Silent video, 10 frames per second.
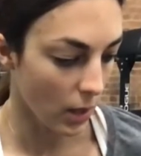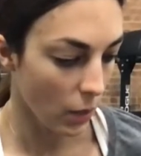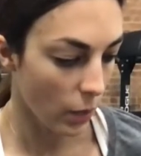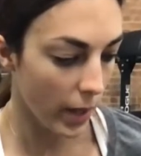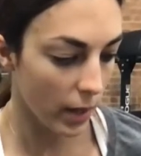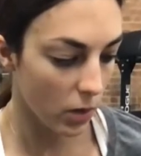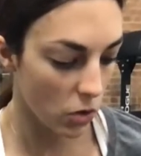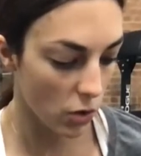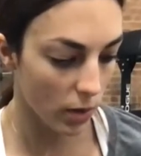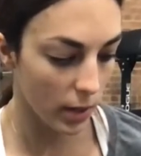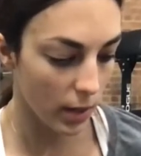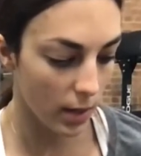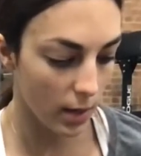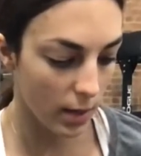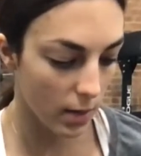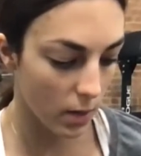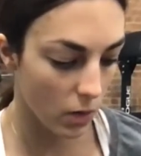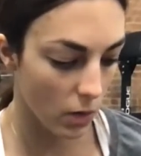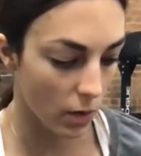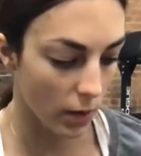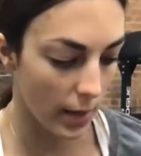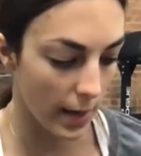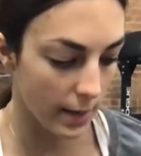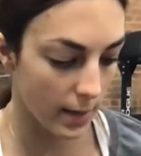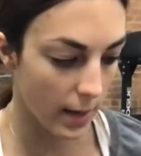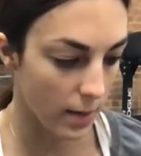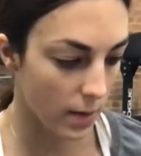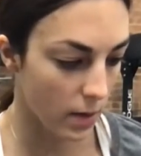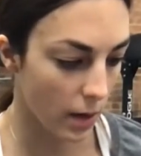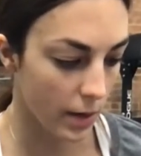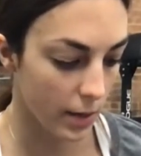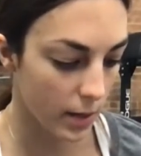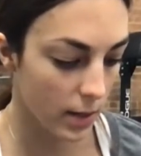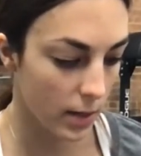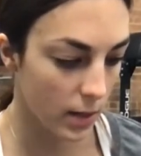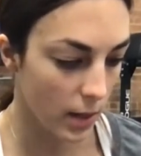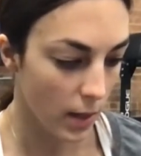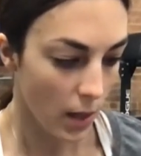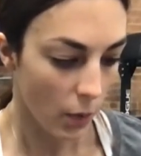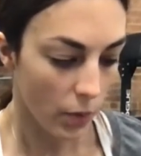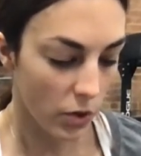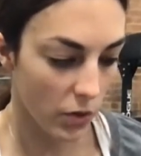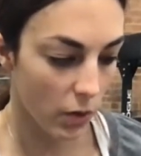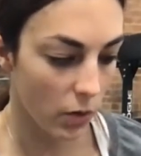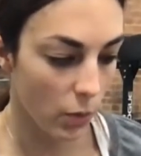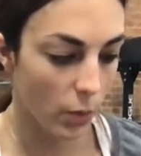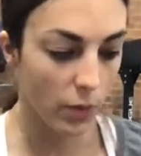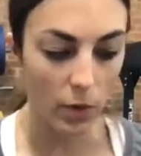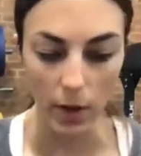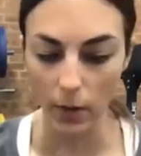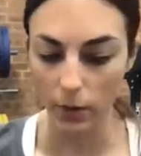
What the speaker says: Mike is joining us, so let's get started. We're just going to move around